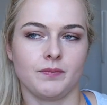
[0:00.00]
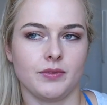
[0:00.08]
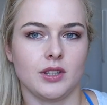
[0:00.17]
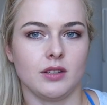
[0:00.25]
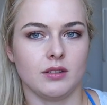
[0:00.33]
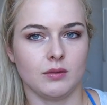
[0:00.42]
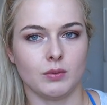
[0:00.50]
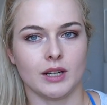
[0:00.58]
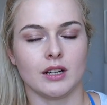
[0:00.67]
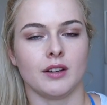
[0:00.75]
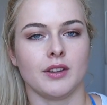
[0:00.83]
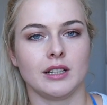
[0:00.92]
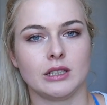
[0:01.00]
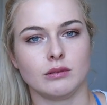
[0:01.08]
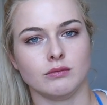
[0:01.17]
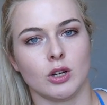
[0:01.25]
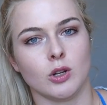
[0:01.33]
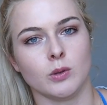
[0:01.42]
You wear all the little
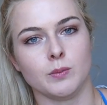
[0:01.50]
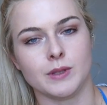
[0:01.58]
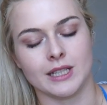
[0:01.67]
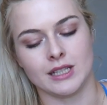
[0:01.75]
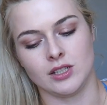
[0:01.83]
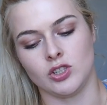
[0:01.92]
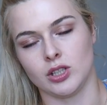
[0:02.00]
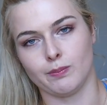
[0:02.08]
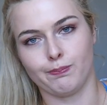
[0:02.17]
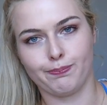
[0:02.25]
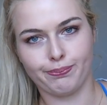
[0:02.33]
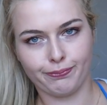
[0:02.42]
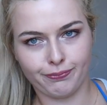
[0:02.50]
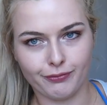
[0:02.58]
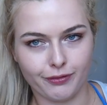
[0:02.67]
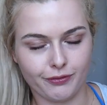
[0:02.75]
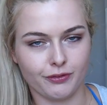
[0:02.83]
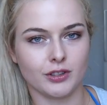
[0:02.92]
robes and then you just
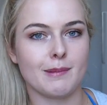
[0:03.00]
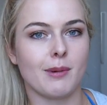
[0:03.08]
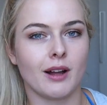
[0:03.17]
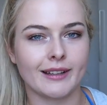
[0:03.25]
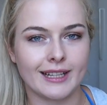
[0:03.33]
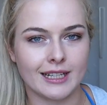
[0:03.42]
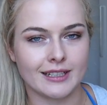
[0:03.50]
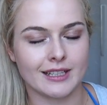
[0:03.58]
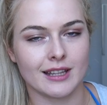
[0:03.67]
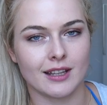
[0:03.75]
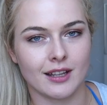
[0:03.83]
free ball it into the